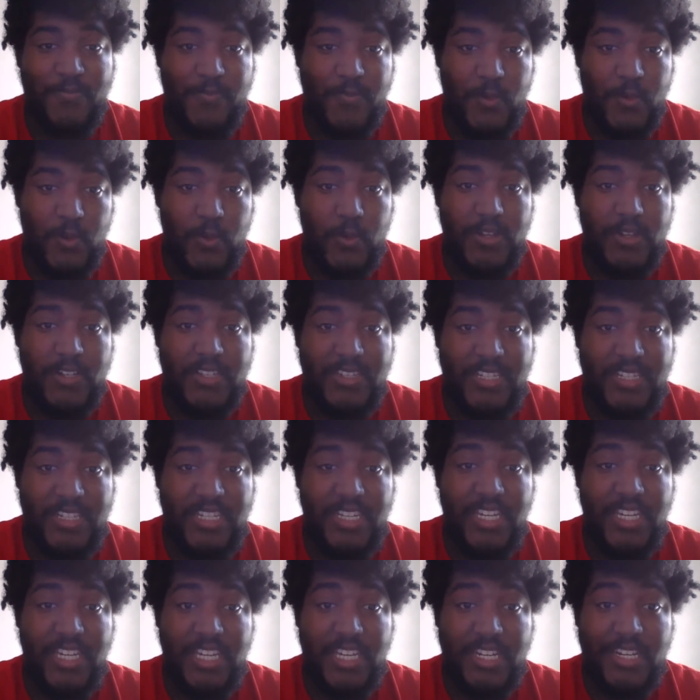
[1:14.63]

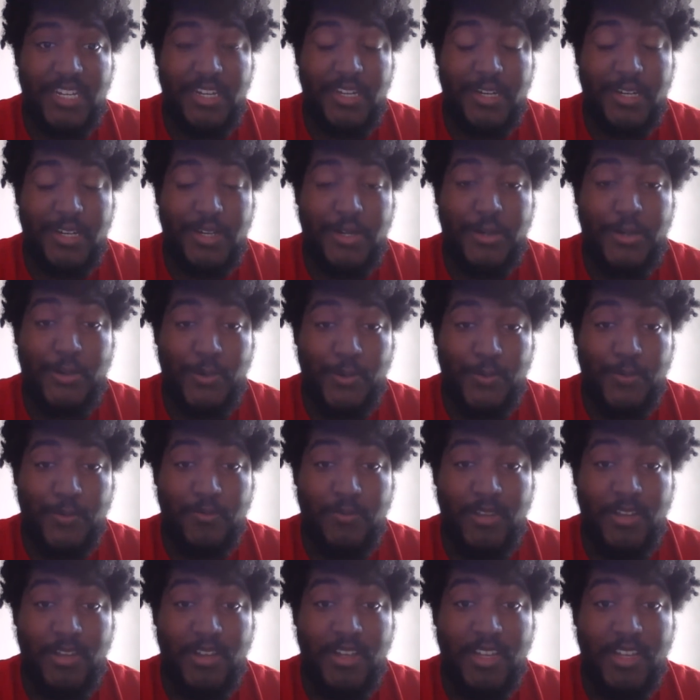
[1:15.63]
14 and 0.
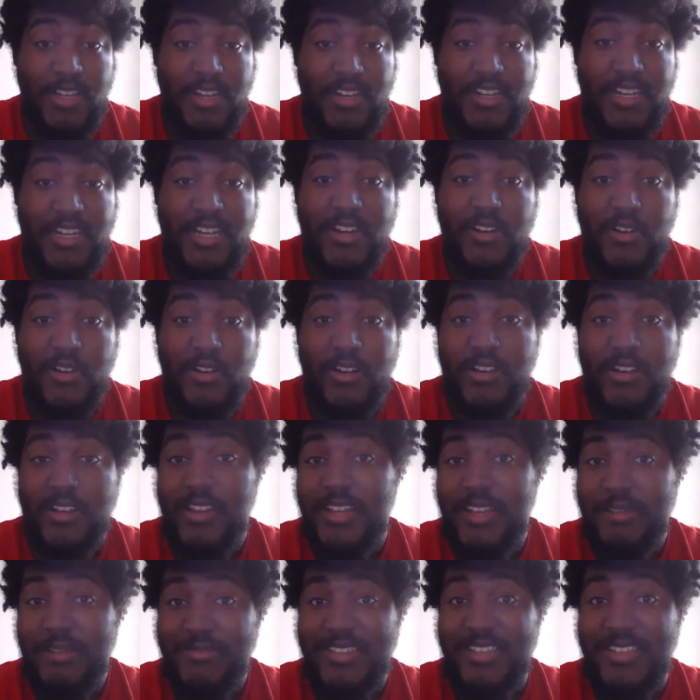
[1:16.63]
Taking on the
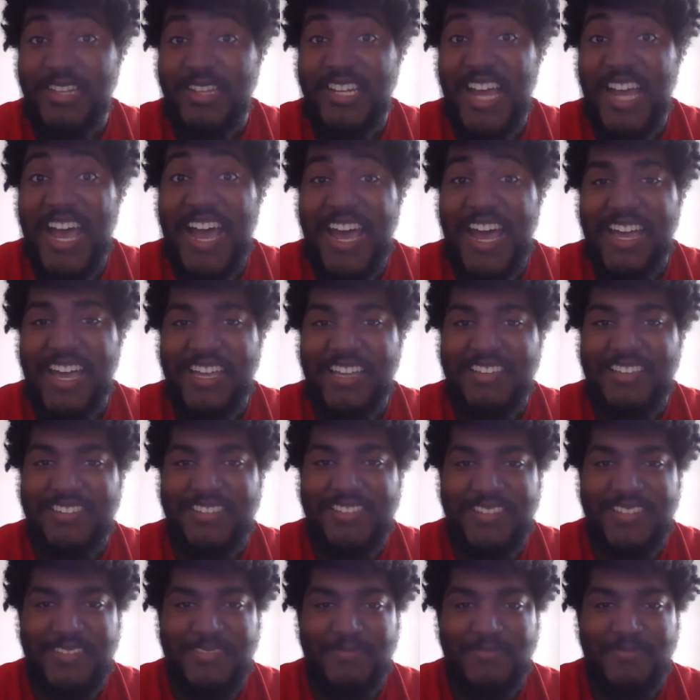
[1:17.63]
Clemson Tigers